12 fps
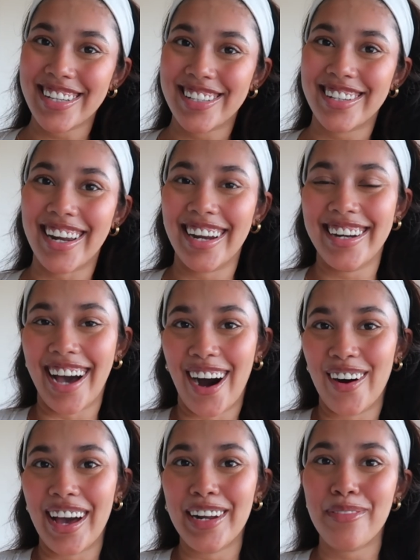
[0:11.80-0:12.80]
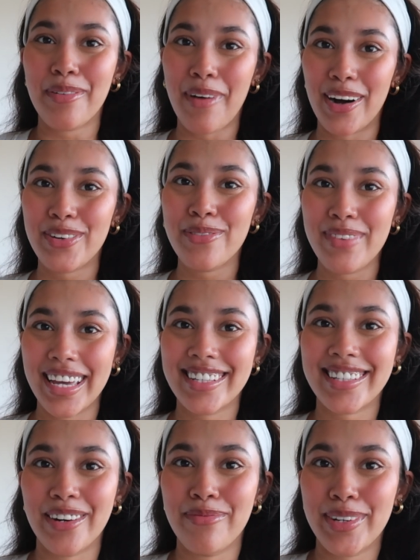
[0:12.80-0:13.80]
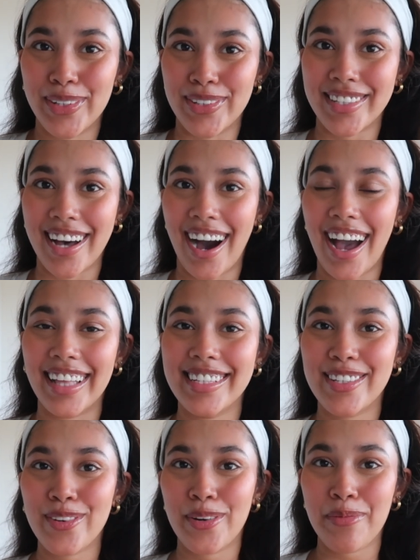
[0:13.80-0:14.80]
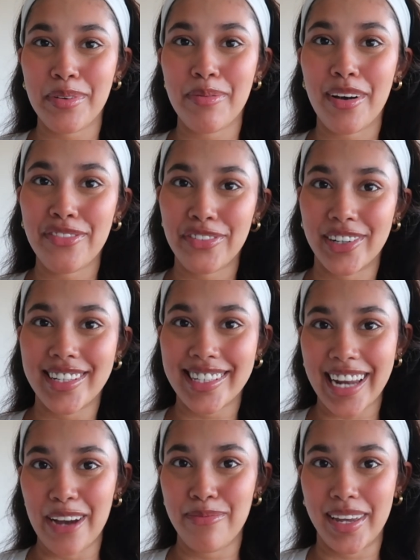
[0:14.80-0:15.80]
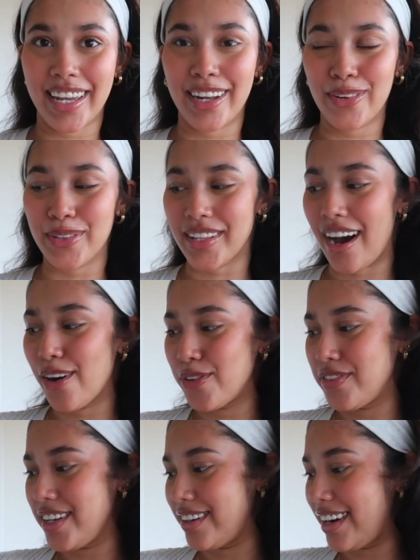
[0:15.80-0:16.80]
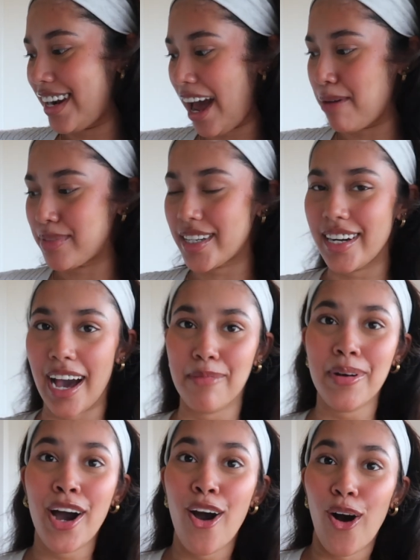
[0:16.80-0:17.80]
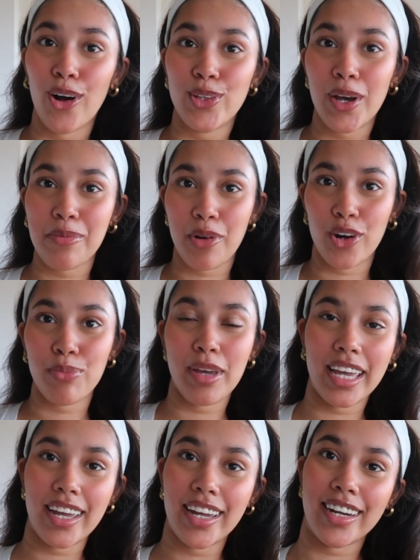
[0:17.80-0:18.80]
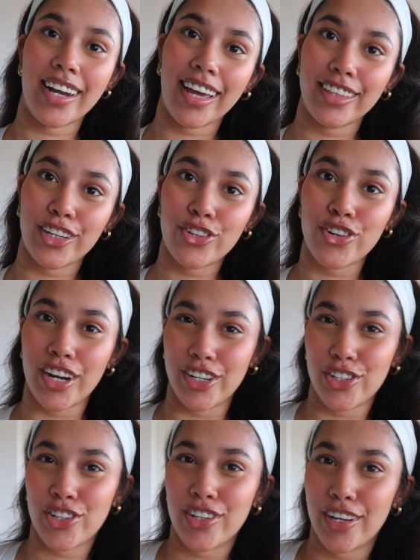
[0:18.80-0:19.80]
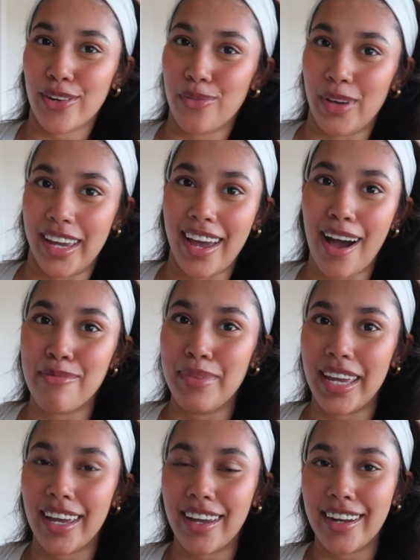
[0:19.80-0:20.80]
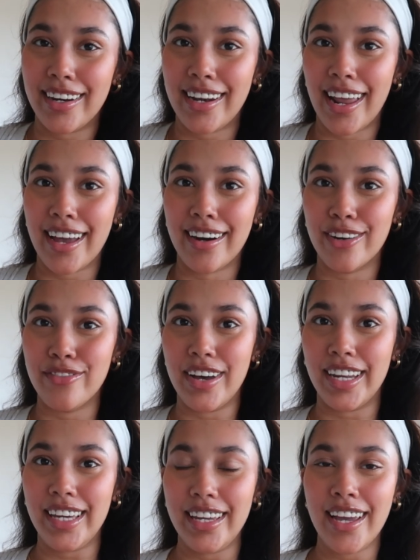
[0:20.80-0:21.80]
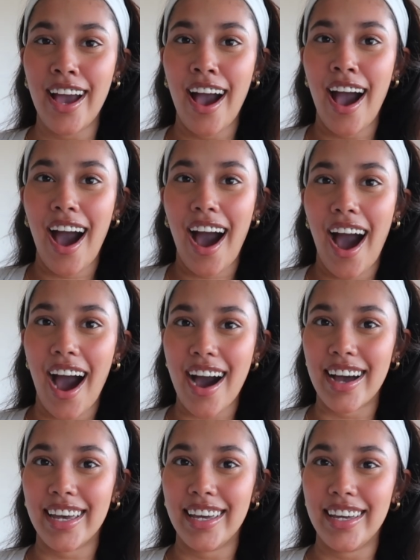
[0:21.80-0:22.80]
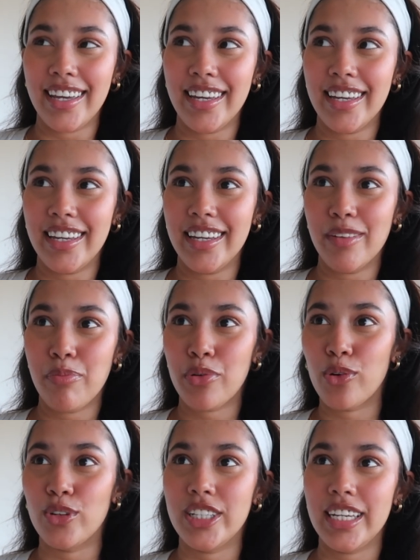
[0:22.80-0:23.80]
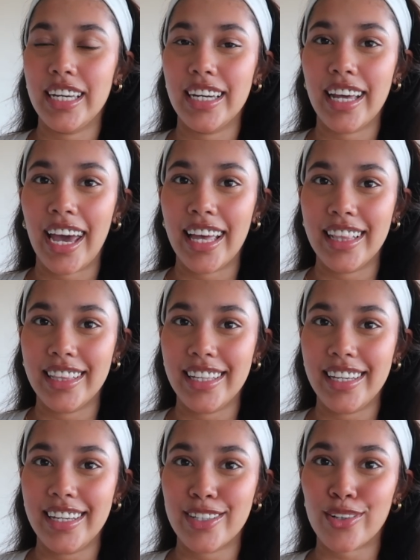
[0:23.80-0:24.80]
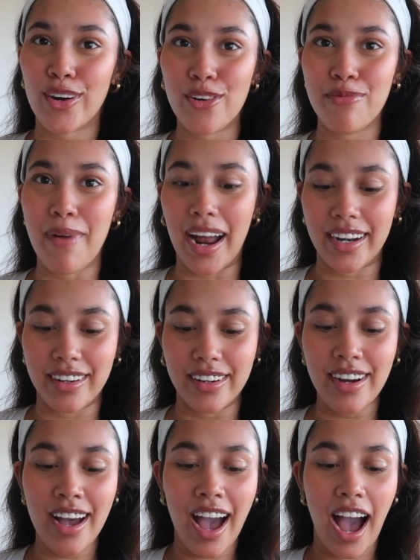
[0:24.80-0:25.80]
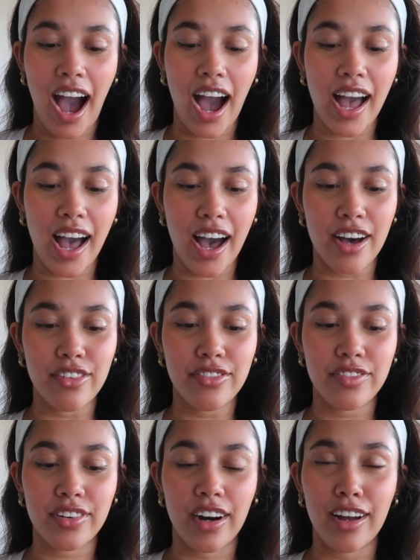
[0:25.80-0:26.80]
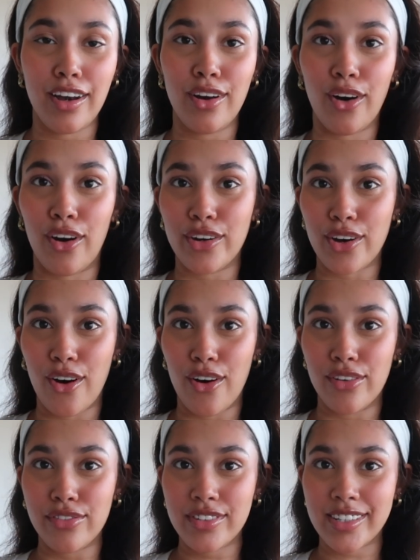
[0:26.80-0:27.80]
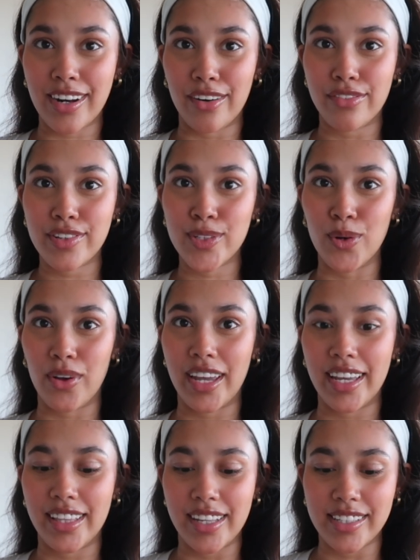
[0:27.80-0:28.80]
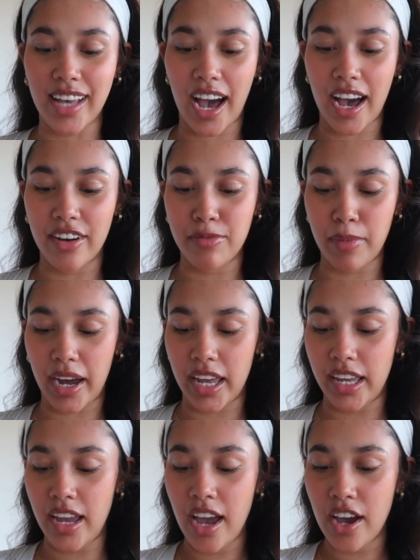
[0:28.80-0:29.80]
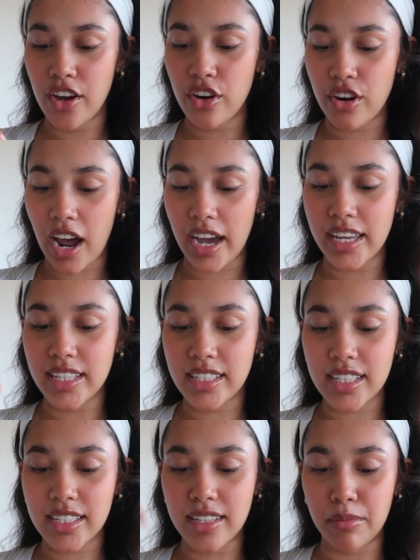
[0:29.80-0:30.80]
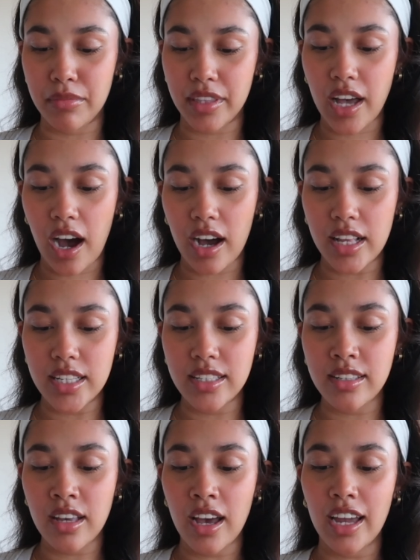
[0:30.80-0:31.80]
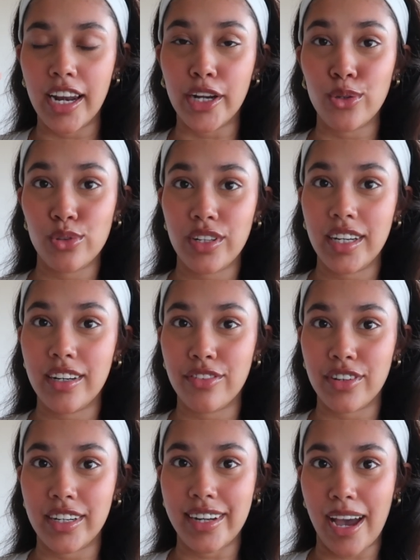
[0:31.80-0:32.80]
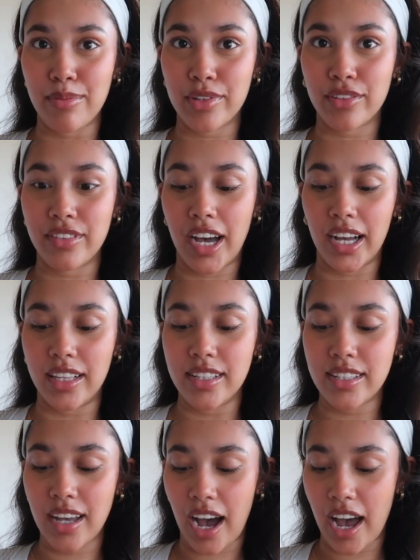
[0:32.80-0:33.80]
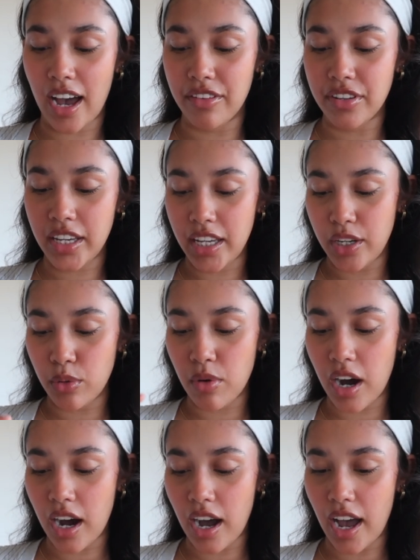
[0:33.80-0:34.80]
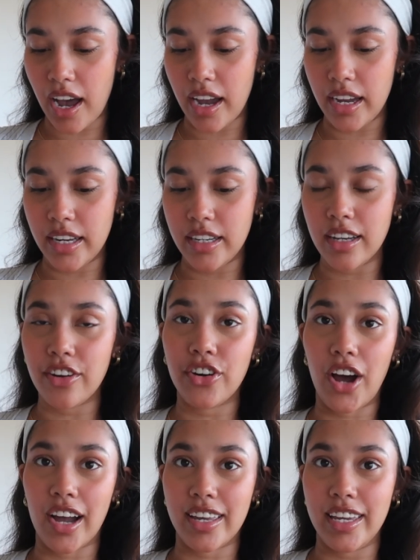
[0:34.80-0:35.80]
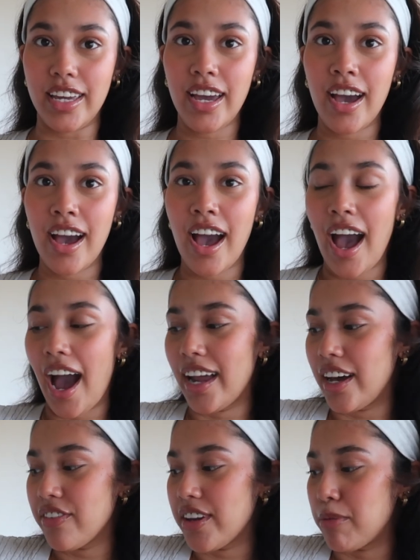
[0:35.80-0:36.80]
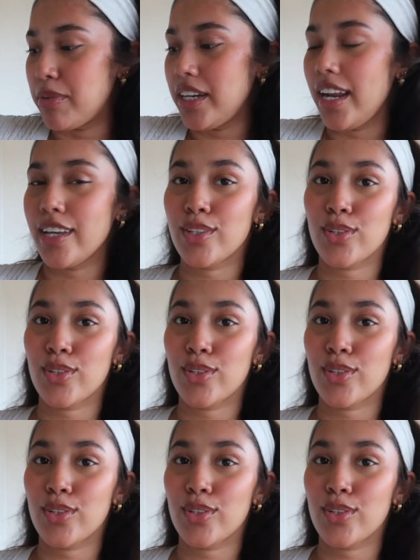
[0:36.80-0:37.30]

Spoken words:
kitchen right now and I'm about to make some dosa, and this is going to be my first time making dosa over here in Amsterdam. Although I'm not making it like the traditional way, I'm making it like a very high protein, healthy sort of batter. I have a lot of stuff soaking in this. I have my rice, some dals, like 2-3 different types of dals. I have quinoa and ragi, and I've kept it like